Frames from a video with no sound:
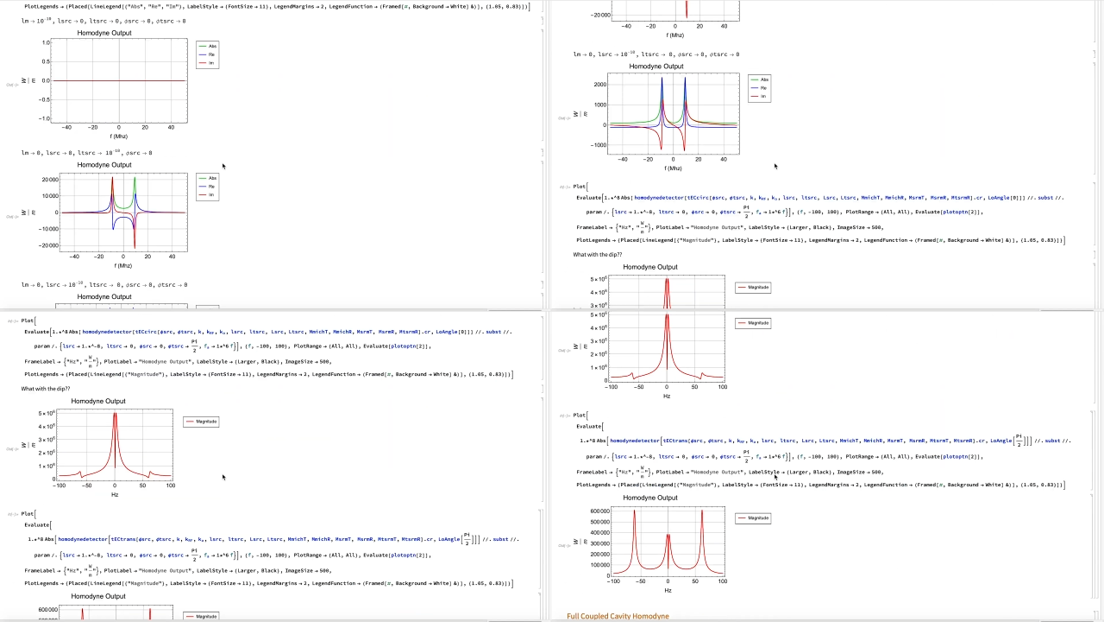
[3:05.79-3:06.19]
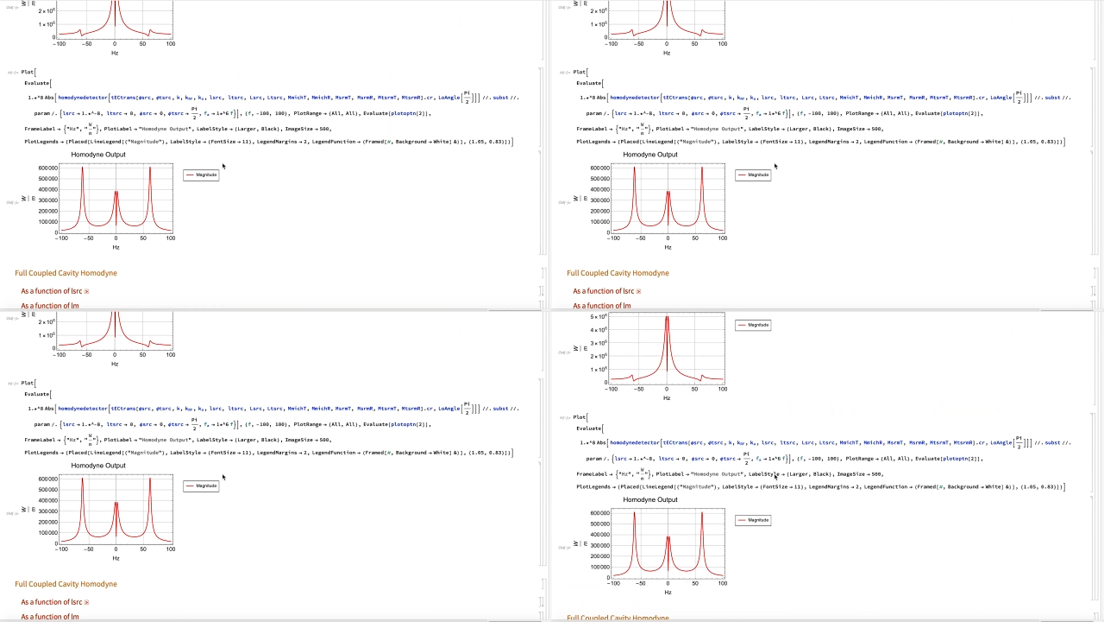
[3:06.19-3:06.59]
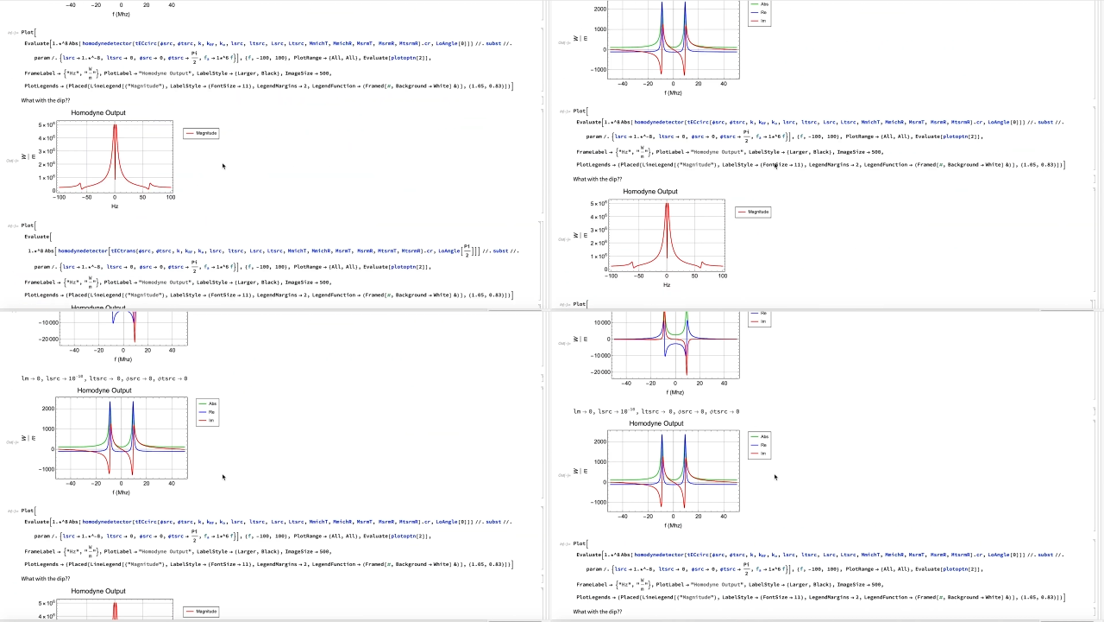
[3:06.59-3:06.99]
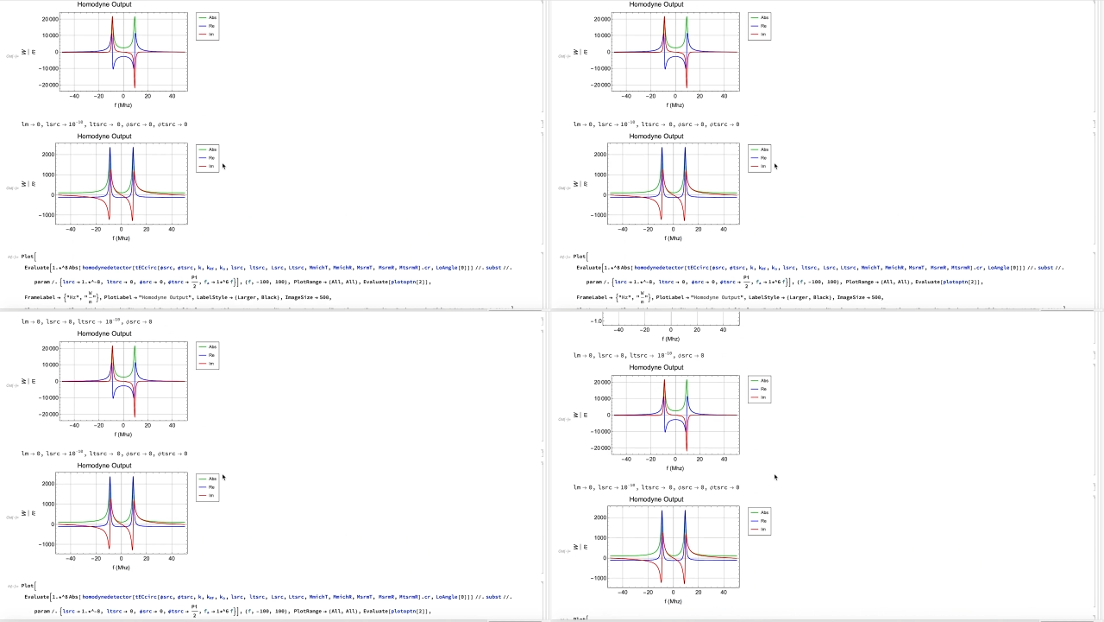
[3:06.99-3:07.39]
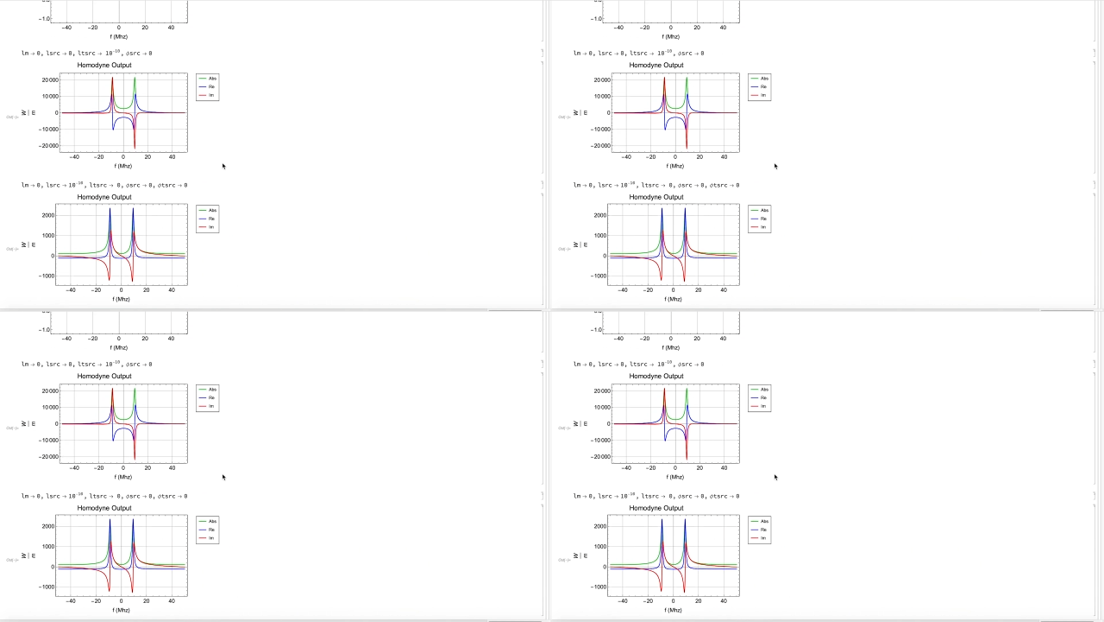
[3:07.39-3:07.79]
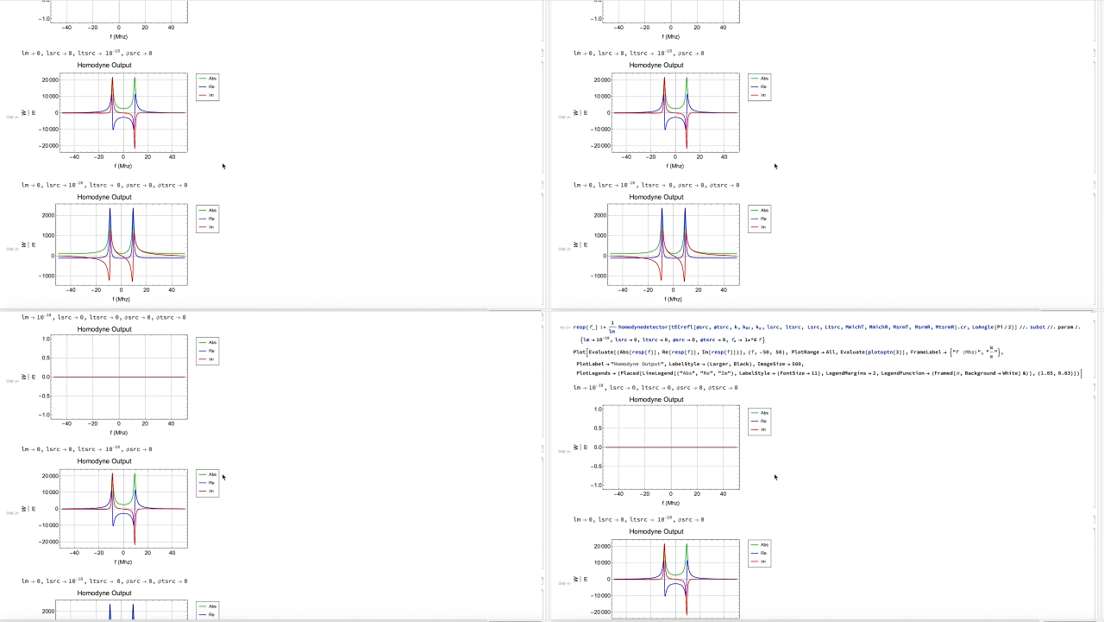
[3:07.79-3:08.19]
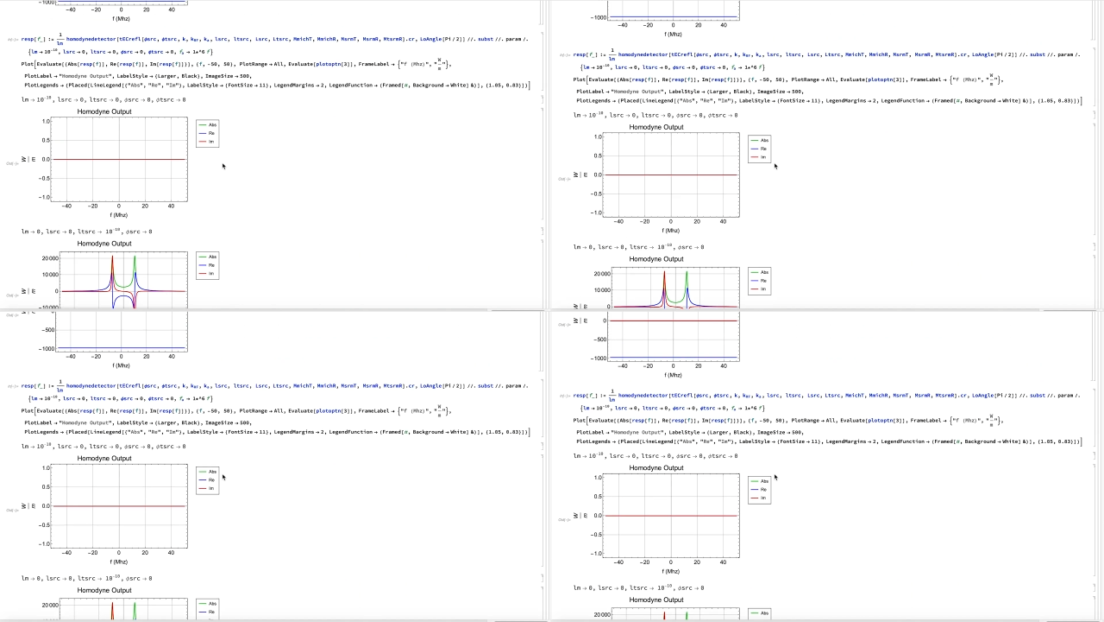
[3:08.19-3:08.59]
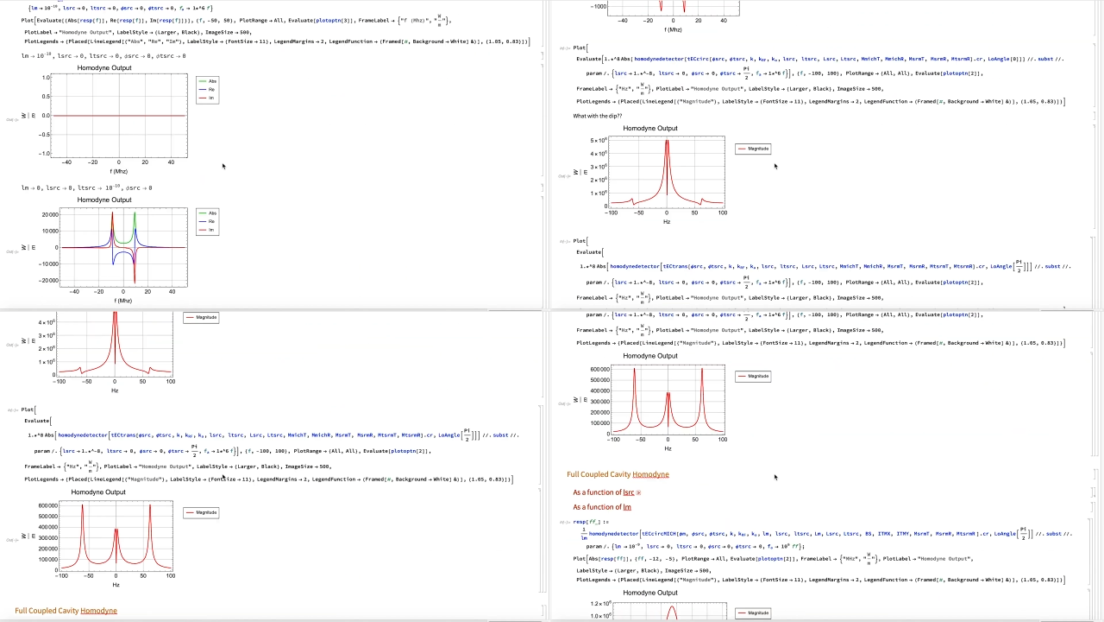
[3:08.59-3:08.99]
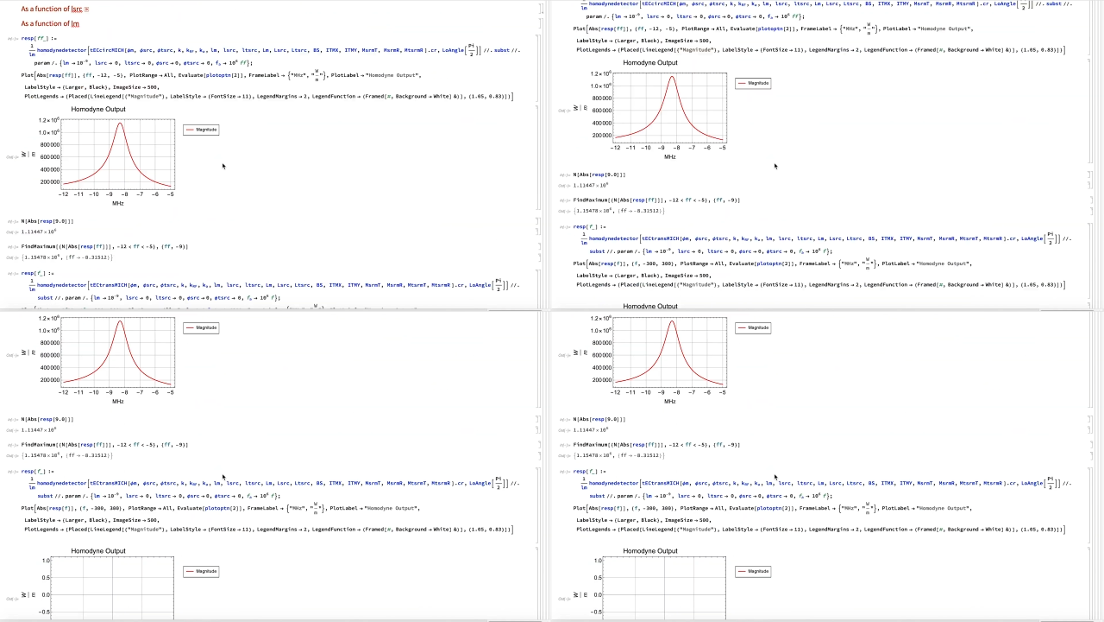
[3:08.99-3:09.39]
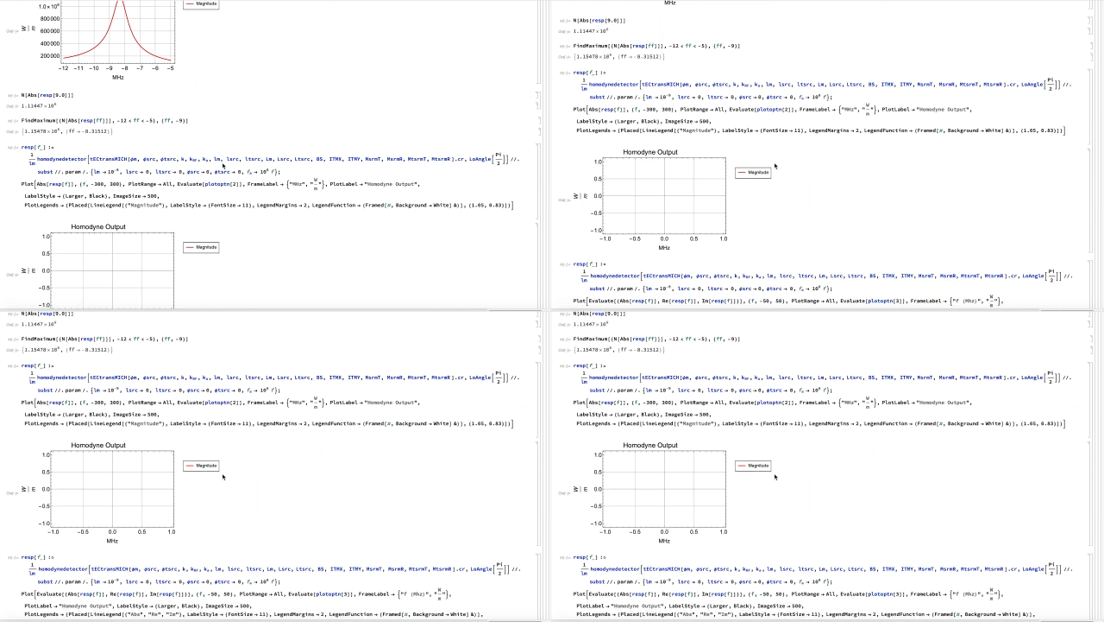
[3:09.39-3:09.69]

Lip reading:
(no speaker visible)